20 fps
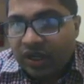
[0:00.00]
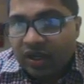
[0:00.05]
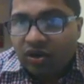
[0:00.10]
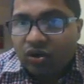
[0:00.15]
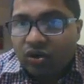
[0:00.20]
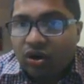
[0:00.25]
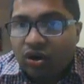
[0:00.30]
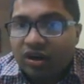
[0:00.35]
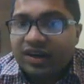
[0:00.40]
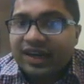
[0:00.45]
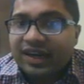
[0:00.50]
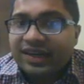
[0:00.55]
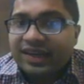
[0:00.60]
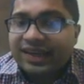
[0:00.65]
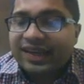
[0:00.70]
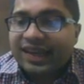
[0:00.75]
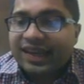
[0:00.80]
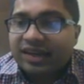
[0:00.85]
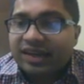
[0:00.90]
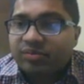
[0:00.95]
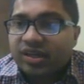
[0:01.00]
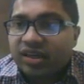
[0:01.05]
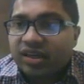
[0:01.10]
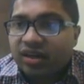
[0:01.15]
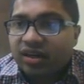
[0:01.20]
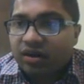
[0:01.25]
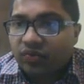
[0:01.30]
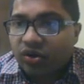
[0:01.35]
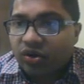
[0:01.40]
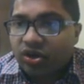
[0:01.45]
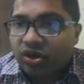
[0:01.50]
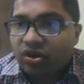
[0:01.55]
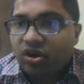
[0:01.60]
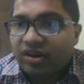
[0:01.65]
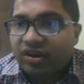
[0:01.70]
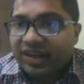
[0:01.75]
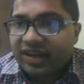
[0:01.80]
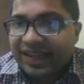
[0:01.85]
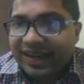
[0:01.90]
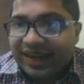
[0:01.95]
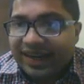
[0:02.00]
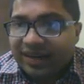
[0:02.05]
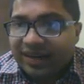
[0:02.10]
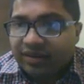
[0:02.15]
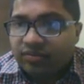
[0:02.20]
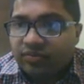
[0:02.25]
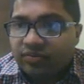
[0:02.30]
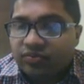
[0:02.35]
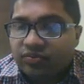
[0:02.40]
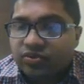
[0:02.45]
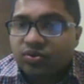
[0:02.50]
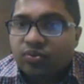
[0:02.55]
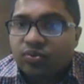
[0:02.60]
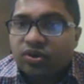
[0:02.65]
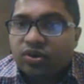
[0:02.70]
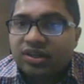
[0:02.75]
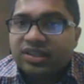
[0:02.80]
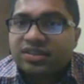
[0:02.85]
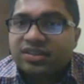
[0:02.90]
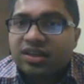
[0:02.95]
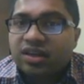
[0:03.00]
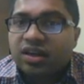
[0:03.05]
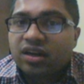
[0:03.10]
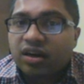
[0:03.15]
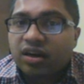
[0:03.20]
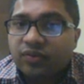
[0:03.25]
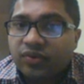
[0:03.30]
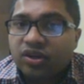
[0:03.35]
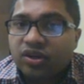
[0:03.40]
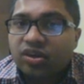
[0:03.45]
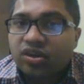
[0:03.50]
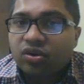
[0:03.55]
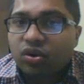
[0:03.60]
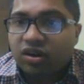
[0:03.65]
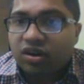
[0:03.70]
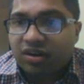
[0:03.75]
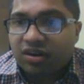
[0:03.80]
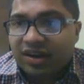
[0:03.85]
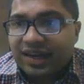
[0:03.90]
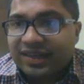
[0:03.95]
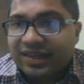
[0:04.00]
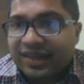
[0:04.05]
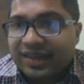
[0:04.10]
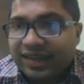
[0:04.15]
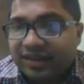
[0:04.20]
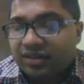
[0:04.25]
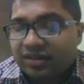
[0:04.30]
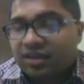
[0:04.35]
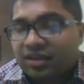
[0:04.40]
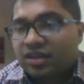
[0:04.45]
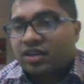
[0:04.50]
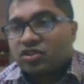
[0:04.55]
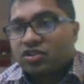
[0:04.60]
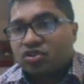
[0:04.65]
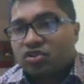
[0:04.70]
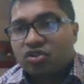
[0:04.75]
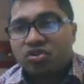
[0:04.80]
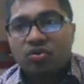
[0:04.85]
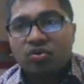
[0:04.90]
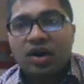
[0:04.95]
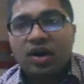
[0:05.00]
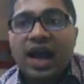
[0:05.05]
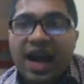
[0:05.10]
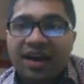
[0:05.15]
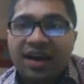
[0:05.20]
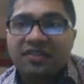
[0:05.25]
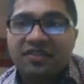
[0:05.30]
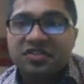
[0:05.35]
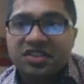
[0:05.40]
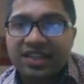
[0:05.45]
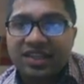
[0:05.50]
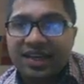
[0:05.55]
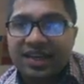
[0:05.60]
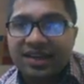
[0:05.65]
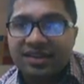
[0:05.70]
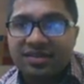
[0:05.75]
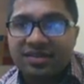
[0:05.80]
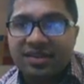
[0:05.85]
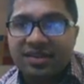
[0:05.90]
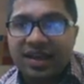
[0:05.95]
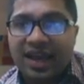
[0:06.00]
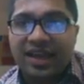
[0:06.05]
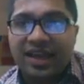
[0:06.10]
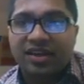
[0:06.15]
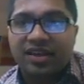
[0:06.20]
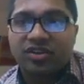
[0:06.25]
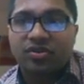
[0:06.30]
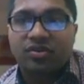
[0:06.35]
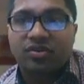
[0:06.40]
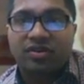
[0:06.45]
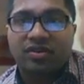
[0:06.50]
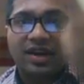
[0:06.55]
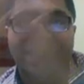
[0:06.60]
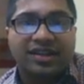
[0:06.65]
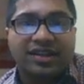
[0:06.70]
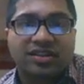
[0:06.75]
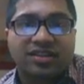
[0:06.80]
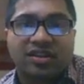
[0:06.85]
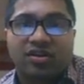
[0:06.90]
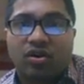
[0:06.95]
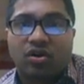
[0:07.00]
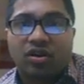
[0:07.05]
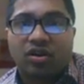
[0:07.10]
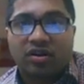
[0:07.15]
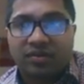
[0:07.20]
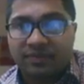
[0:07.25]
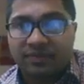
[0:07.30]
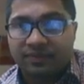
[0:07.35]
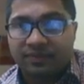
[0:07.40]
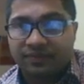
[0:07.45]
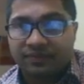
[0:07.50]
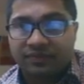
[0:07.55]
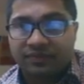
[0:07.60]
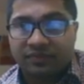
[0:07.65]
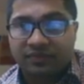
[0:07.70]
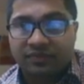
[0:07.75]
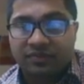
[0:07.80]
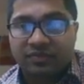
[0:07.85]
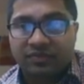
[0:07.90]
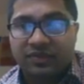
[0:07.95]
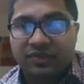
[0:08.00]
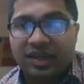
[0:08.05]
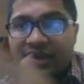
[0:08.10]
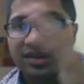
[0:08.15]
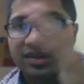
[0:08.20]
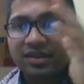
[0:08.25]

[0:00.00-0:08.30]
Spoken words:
Call writing can be covered or naked. So what is a covered call writing? So you have shares and you write the call. That